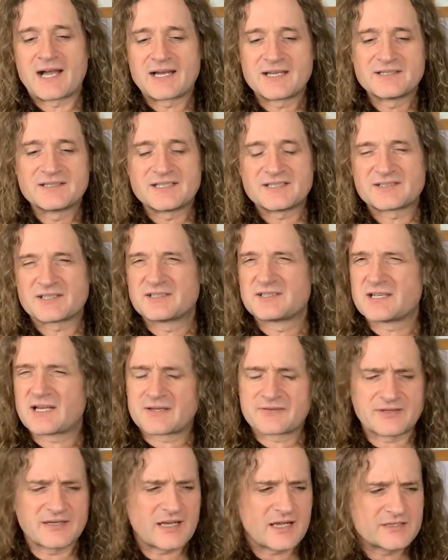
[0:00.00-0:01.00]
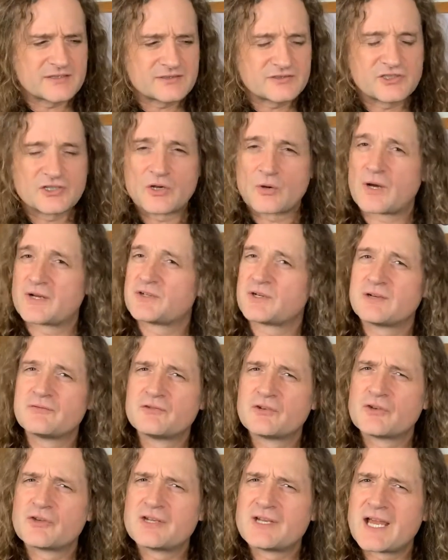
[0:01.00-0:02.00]
it's a, I don't
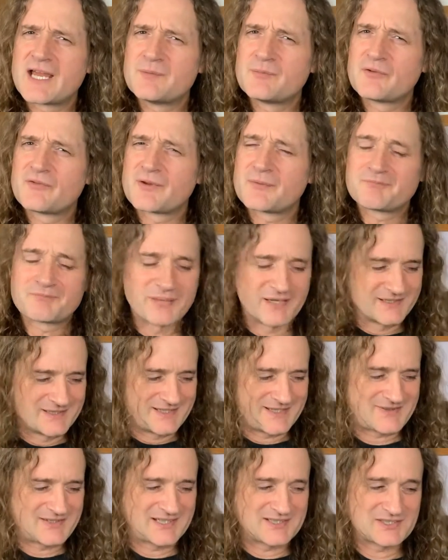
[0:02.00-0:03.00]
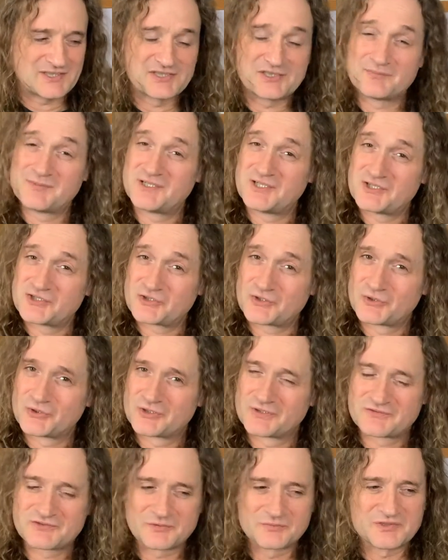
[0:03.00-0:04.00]
even know the name of it. I think it's a diminished
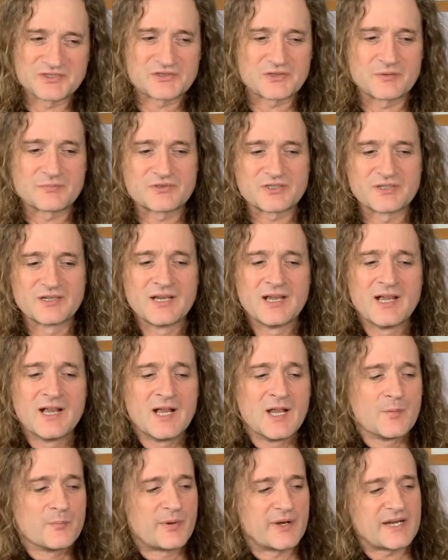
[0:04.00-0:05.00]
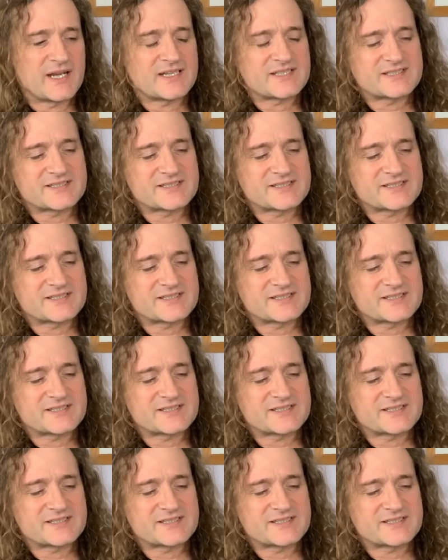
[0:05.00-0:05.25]
chord of some description, but I